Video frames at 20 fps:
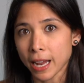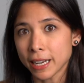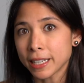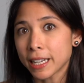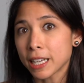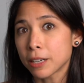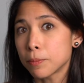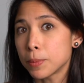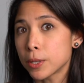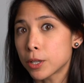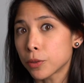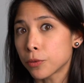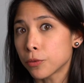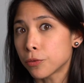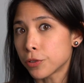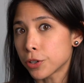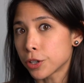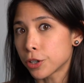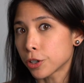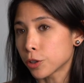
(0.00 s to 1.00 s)
and can be
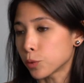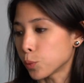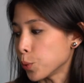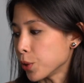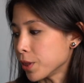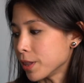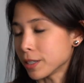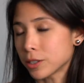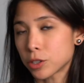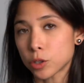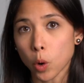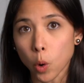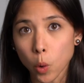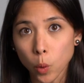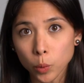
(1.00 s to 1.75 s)
configured with its